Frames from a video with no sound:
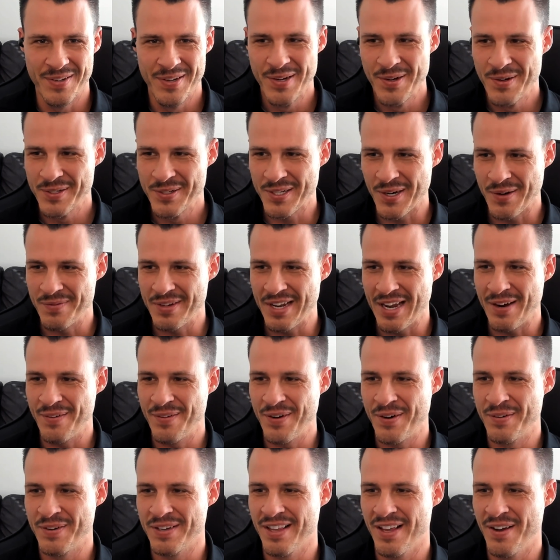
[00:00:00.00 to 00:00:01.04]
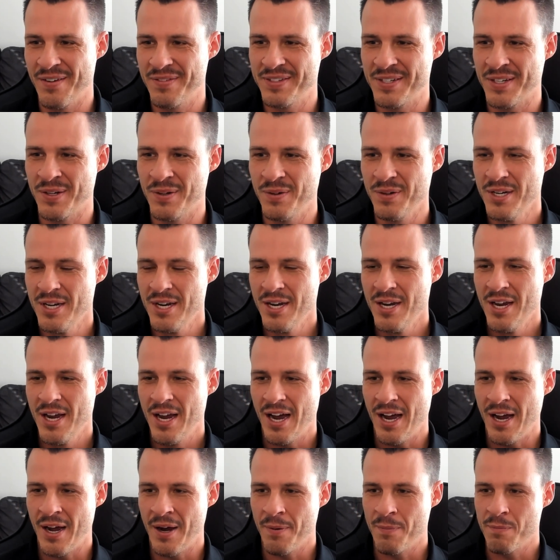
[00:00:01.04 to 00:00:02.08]
Someday we would love to.
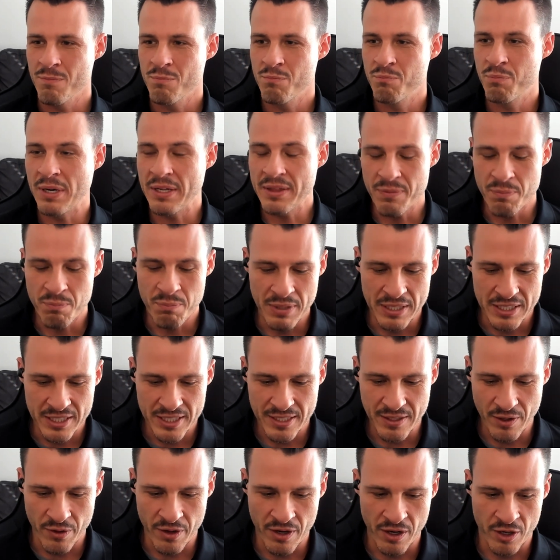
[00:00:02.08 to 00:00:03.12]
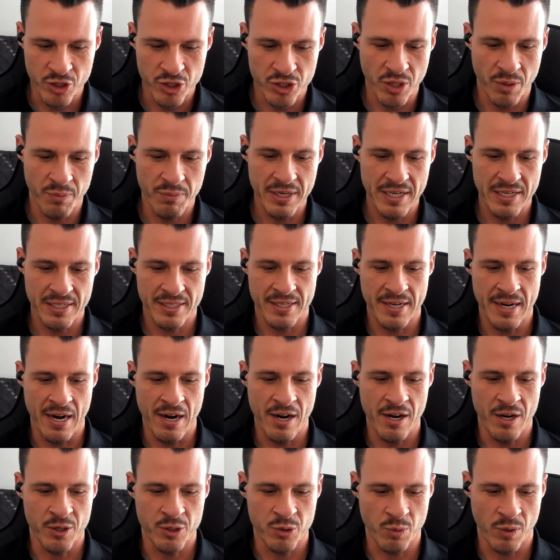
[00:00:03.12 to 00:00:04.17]
But still, there are so many
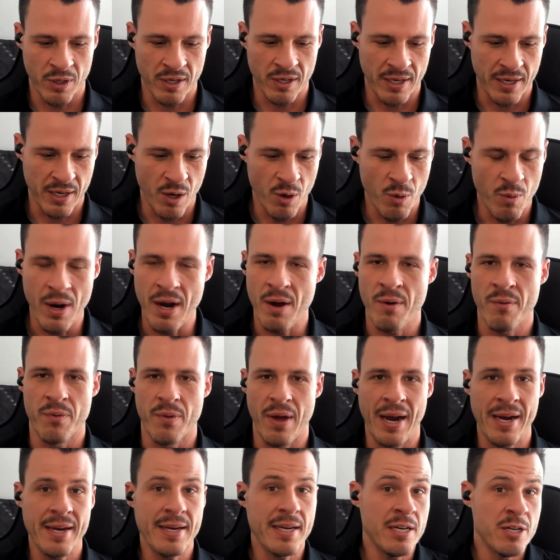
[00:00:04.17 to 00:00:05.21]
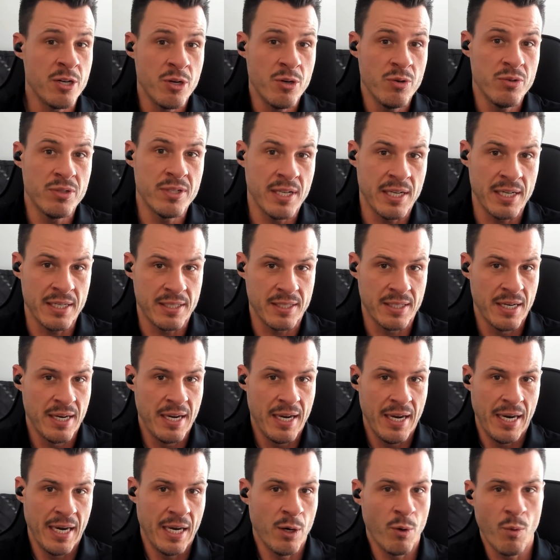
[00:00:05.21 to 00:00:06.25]
scenarios where you're like, oh, wow, I can use this
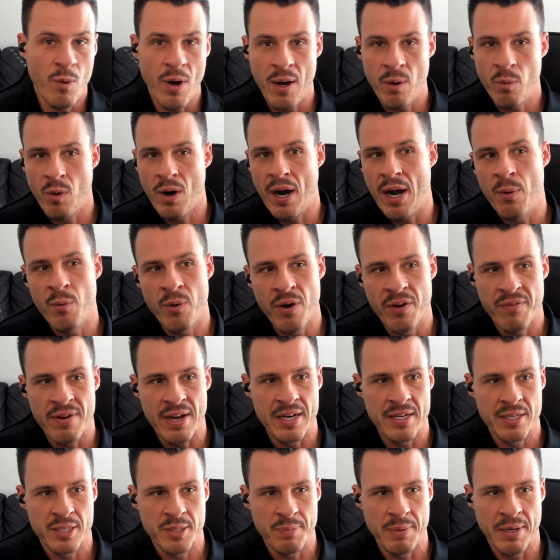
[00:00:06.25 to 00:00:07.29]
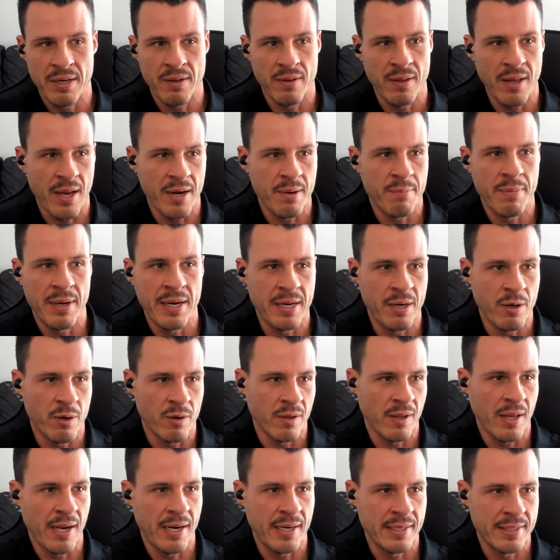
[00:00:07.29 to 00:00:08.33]
in a way where I would have had to spend a lot of money or a
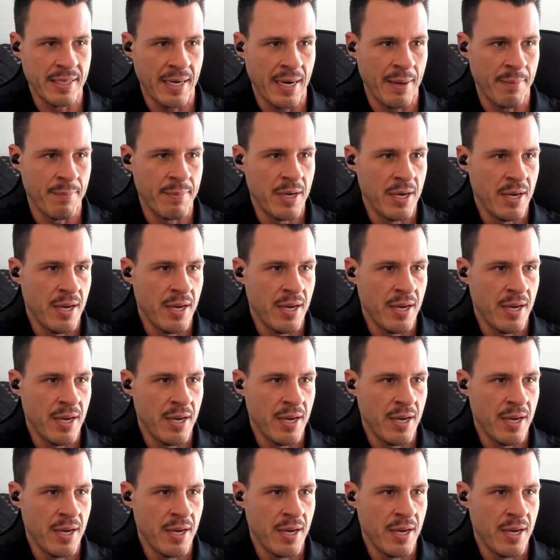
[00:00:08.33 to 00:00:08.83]
lot of time